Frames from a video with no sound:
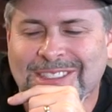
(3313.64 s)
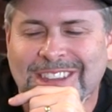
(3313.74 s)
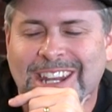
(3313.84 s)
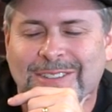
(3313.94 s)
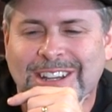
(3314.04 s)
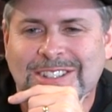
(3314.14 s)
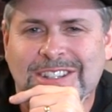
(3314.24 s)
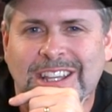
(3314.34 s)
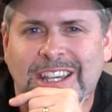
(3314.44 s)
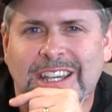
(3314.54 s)
Anyways,
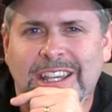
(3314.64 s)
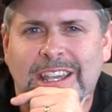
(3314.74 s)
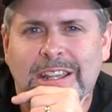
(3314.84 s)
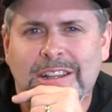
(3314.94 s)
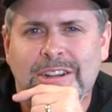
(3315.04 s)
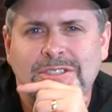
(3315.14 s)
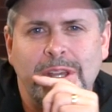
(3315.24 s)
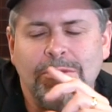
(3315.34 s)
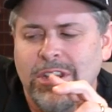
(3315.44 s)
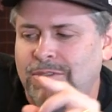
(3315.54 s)
there's
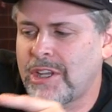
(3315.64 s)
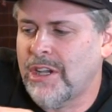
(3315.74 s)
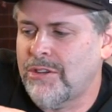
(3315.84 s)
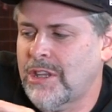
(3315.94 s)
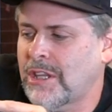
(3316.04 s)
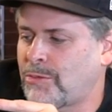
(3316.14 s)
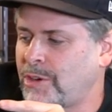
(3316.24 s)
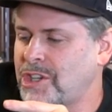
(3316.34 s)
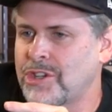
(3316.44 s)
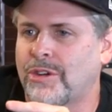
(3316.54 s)
something if you go to the
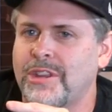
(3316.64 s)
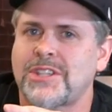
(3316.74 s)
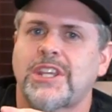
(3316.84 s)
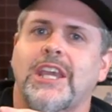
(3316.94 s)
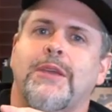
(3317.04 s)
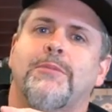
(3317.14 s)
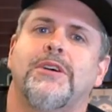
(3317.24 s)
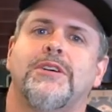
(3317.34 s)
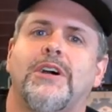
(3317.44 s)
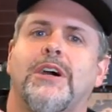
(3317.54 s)
original, this game,
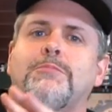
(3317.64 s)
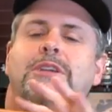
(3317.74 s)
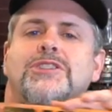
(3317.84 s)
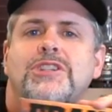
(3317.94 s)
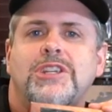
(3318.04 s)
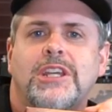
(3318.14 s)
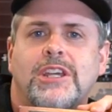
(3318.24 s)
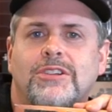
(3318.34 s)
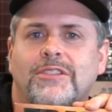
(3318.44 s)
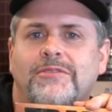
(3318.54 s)
on BGG,
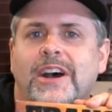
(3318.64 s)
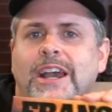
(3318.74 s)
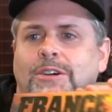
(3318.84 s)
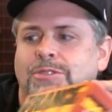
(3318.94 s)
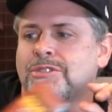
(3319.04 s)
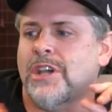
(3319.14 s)
go to the files.